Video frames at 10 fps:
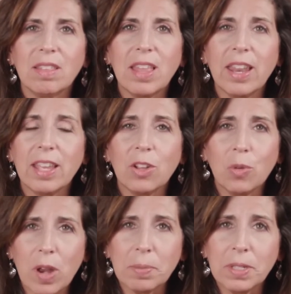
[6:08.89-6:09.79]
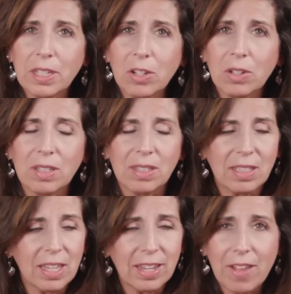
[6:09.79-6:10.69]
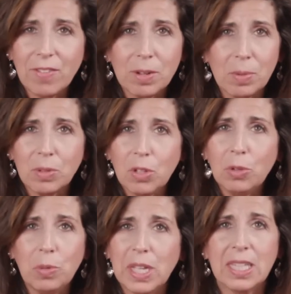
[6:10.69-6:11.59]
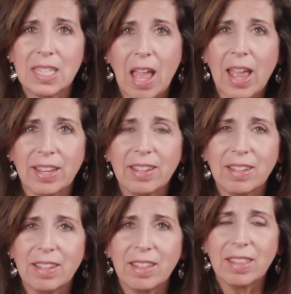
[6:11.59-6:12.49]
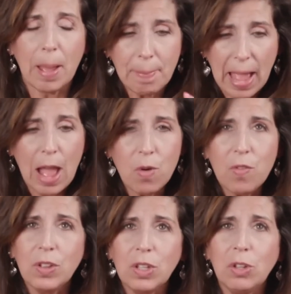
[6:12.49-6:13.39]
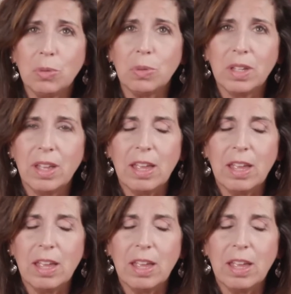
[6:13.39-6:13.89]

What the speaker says: that incredible, inevitable you inside, that powerful you.